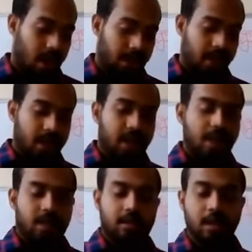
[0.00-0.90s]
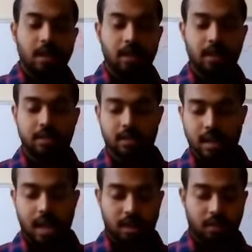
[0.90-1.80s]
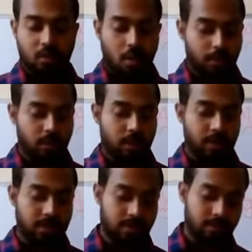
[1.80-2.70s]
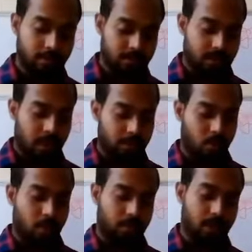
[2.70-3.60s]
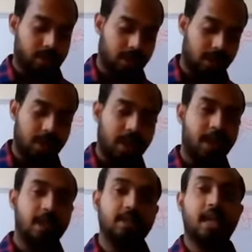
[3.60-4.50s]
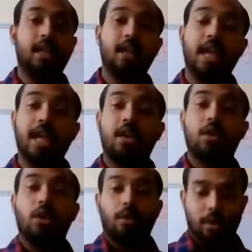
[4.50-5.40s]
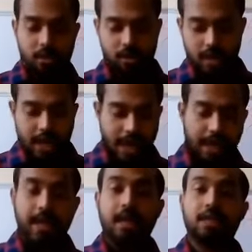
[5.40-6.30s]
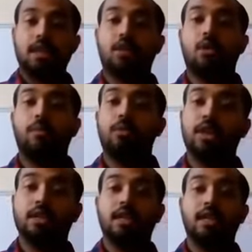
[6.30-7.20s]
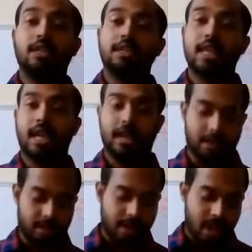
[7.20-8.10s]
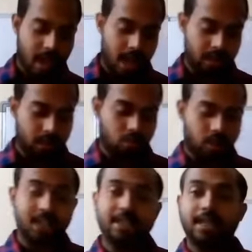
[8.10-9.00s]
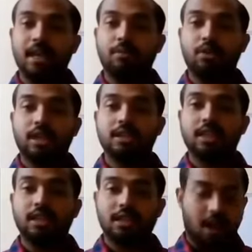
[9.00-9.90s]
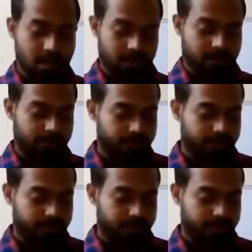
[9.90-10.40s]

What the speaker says: And Indian rank in some crop production. That is India's ranking for agricultural crop production, that is second, and total cereal production third,